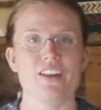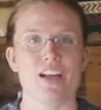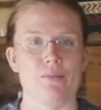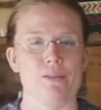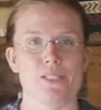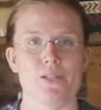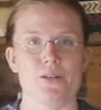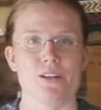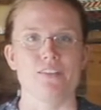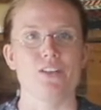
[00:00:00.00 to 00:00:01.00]

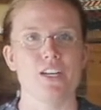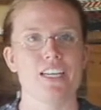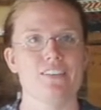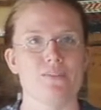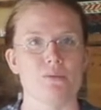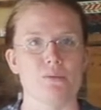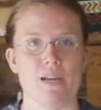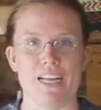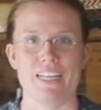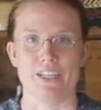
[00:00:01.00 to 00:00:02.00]
episode of Cooking from the
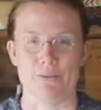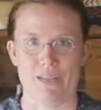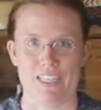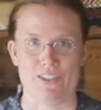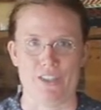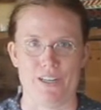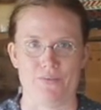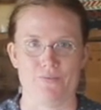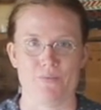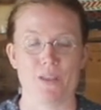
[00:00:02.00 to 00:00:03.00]
Pioneer Pantry.
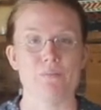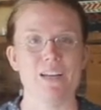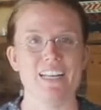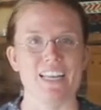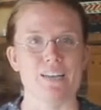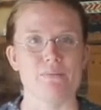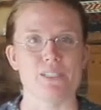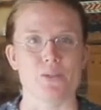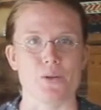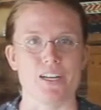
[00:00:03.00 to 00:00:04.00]
My name
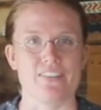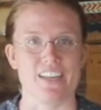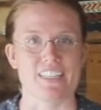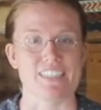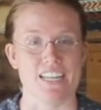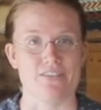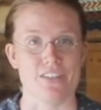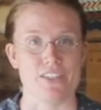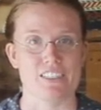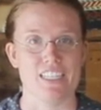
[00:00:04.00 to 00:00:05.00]
is Cory Van
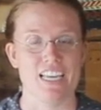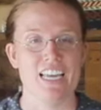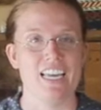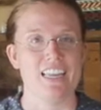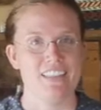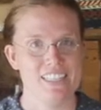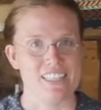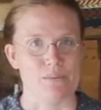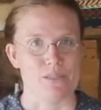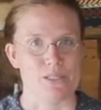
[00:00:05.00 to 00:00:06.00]
Zytveld. In this
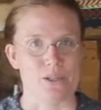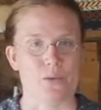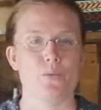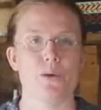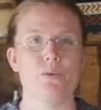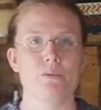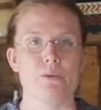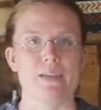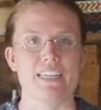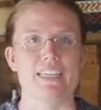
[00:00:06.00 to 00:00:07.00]
episode, we will be
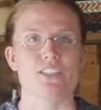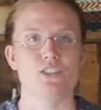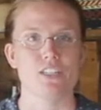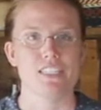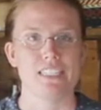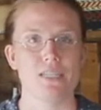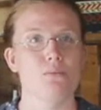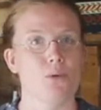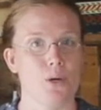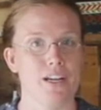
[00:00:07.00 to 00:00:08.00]
making Trusty
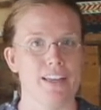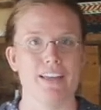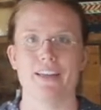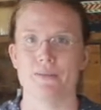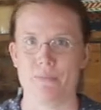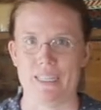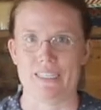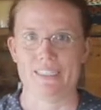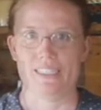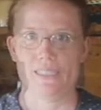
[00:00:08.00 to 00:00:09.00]
pork and
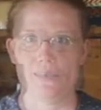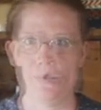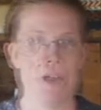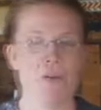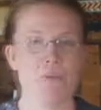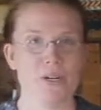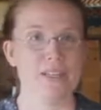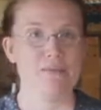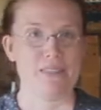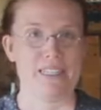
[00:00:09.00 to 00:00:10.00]
beans. Pork
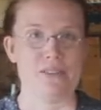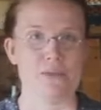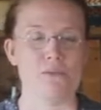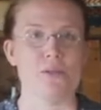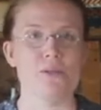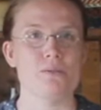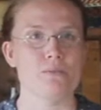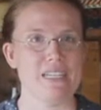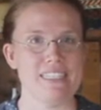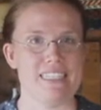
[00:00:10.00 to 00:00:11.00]
and beans was the
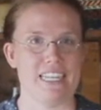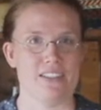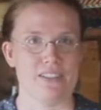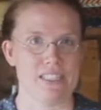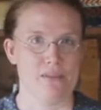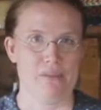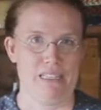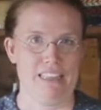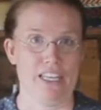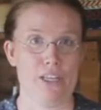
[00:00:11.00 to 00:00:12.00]
most basic
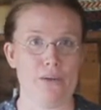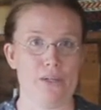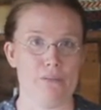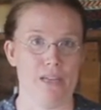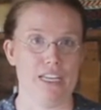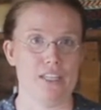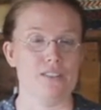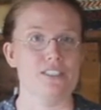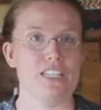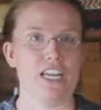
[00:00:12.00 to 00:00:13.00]
recipe that you could make
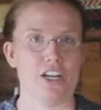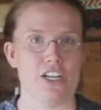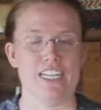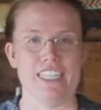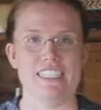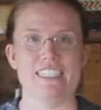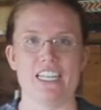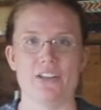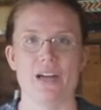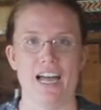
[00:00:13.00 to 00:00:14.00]
using ingredients
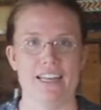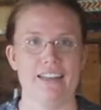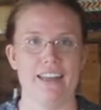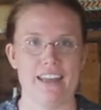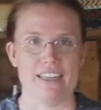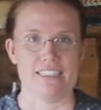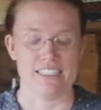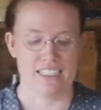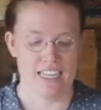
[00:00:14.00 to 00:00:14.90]
that you had in hand.